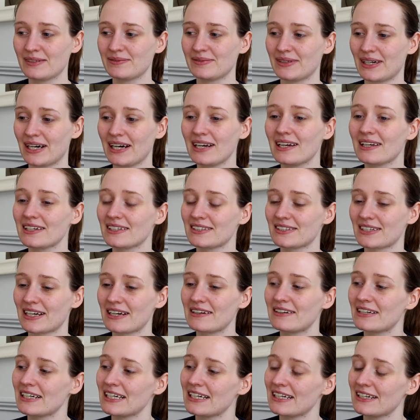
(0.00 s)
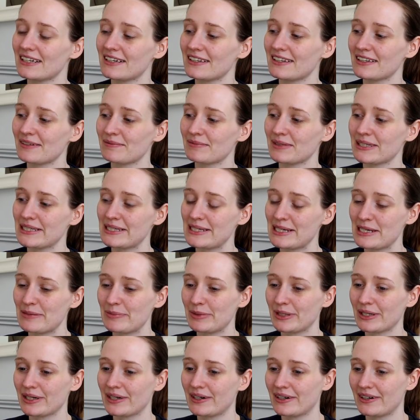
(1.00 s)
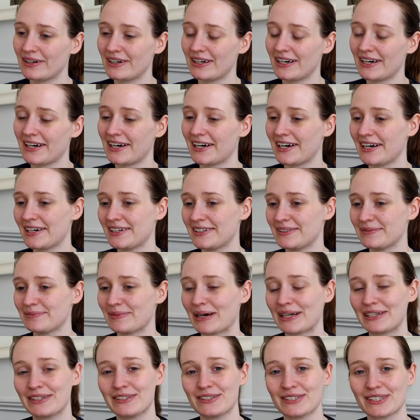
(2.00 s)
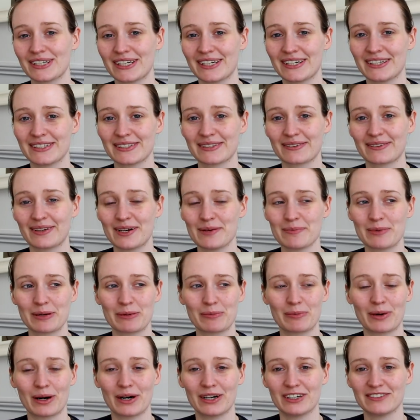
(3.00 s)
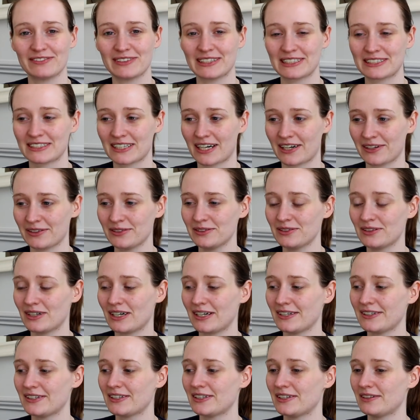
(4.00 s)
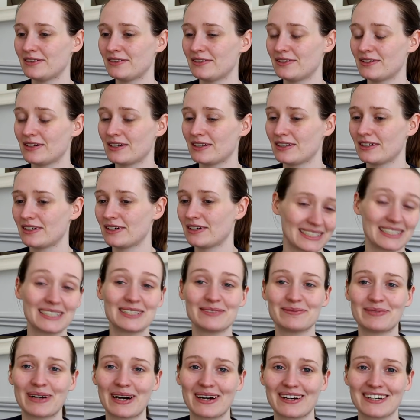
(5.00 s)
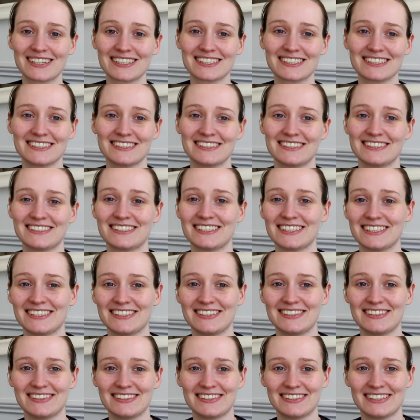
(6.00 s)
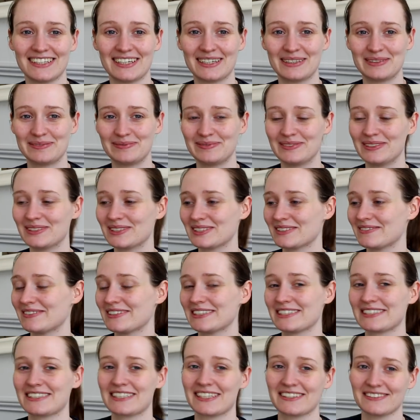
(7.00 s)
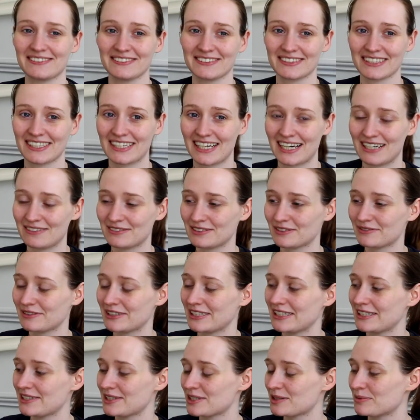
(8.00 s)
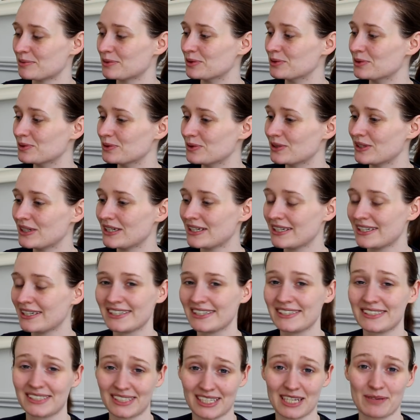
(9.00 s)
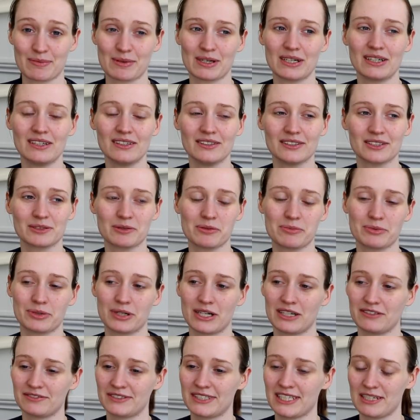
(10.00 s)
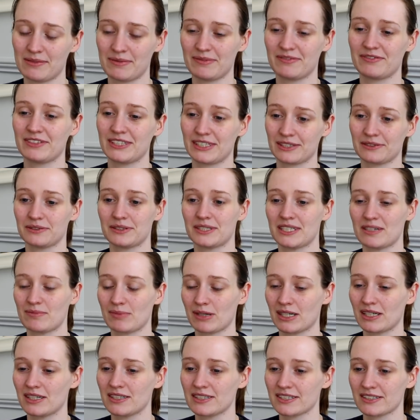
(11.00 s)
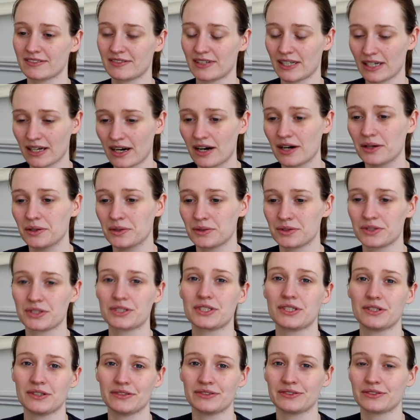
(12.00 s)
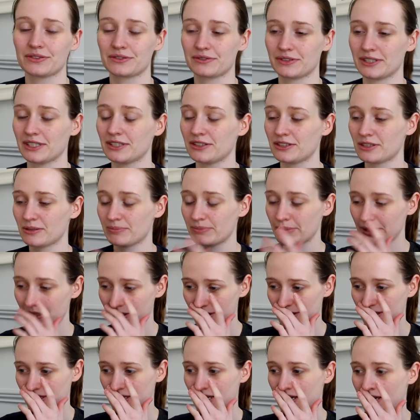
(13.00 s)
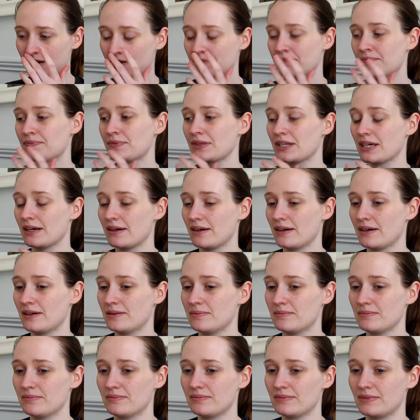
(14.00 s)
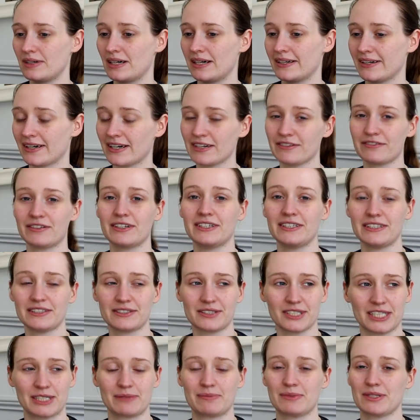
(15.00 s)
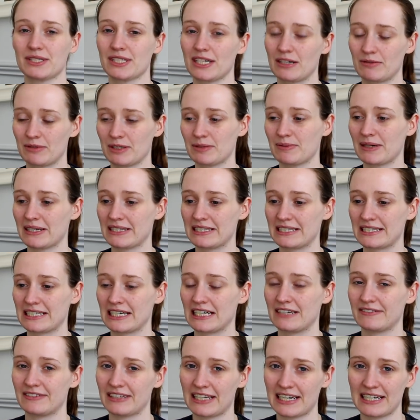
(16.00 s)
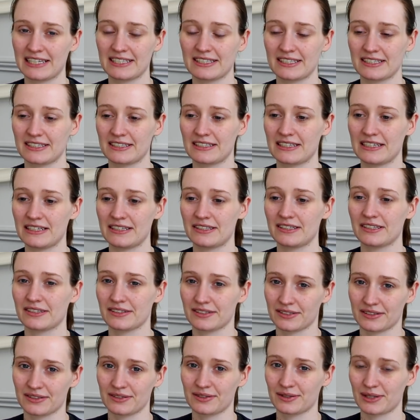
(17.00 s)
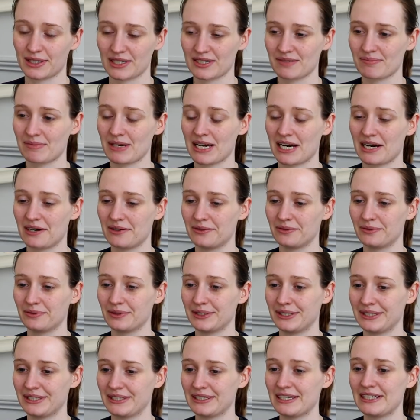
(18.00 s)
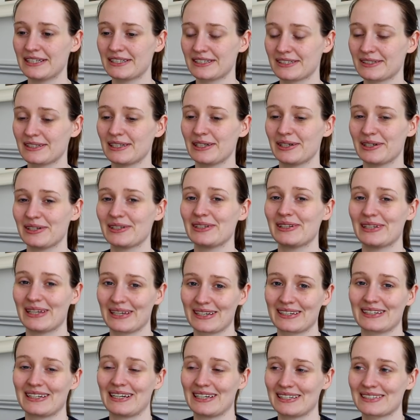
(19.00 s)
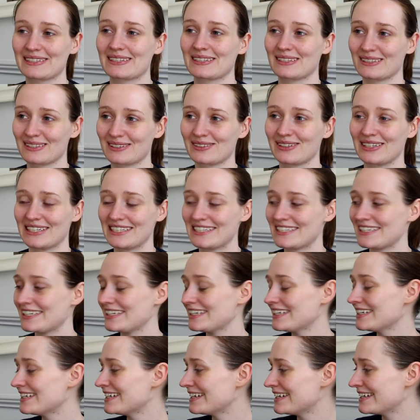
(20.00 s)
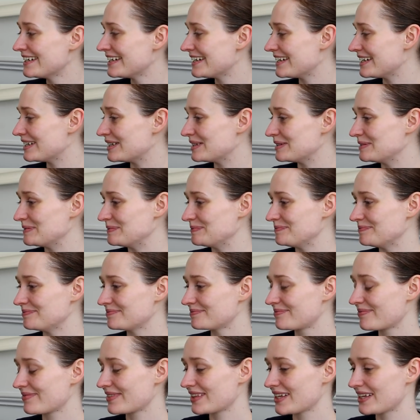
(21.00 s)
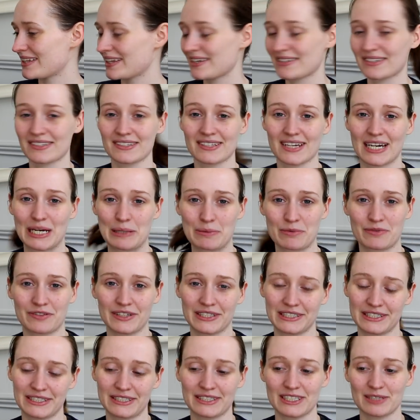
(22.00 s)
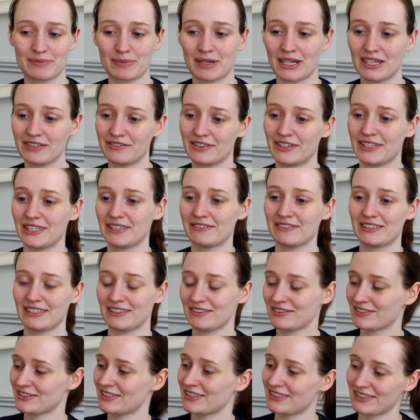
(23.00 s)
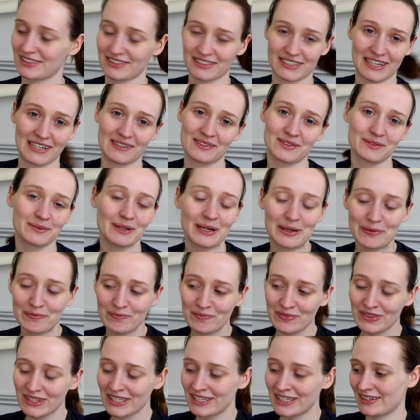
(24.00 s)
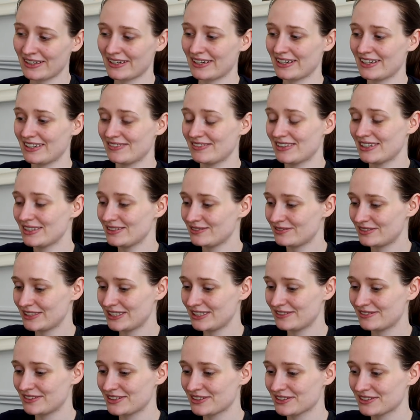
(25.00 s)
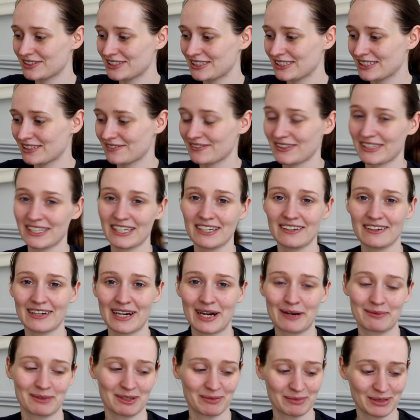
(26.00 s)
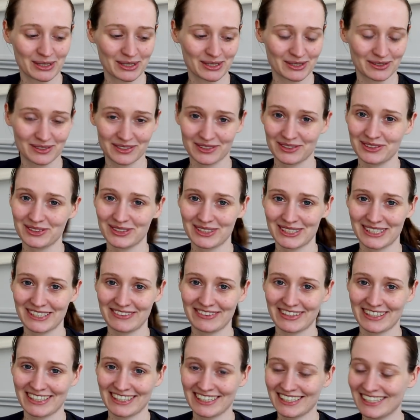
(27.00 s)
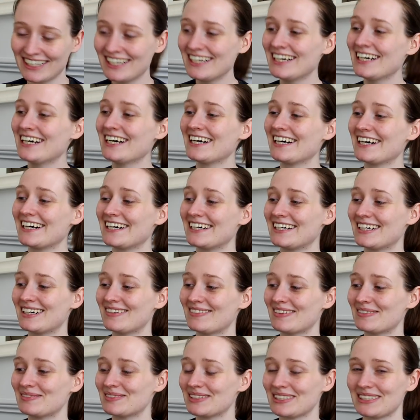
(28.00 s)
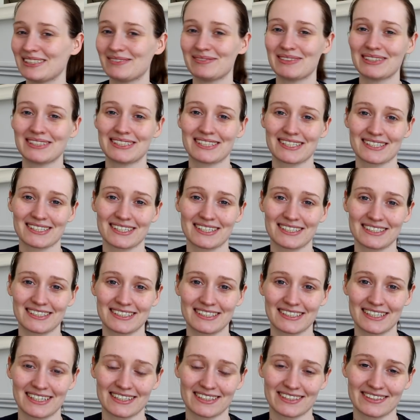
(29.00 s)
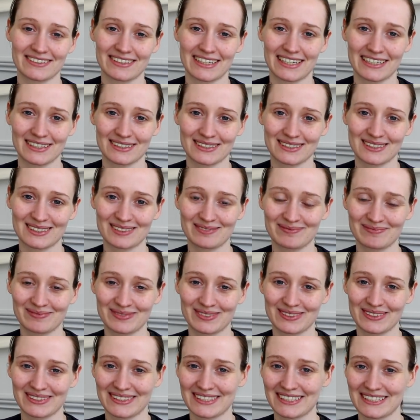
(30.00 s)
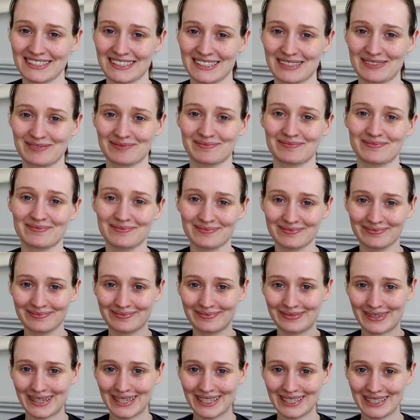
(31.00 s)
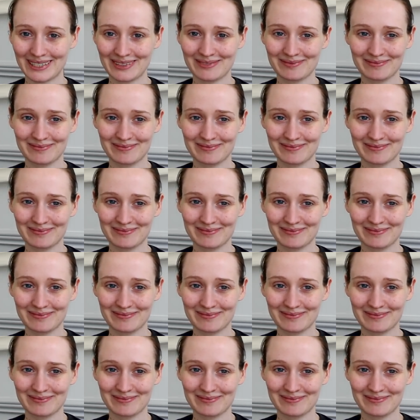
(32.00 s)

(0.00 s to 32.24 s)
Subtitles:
But I like sharing it. I think my TBR and managing it is quite a big part of my channel. I know in comparison to lots of other channels, I have a really small TBR. Lots of people have physical TBRs of like 100, 200, 300 books. And I find it suits me so much better to have less. It doesn't stress me out when it's like less than 20. And that's just how I prefer to do it, but I find that really interesting to share as well. Hopefully you've enjoyed this video. How many books are on your TBR? And what are you most excited to get to next? See you soon. Bye.